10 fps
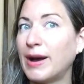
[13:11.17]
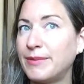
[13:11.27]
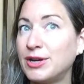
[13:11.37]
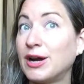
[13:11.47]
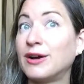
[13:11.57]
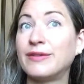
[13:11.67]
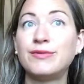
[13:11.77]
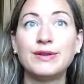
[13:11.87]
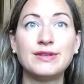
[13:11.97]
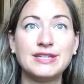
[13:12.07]
webinar
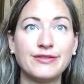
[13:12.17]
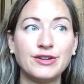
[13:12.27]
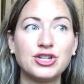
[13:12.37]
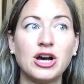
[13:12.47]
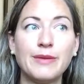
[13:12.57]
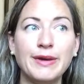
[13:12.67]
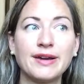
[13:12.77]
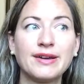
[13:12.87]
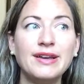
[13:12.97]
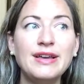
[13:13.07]
with a different
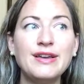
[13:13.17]
topic.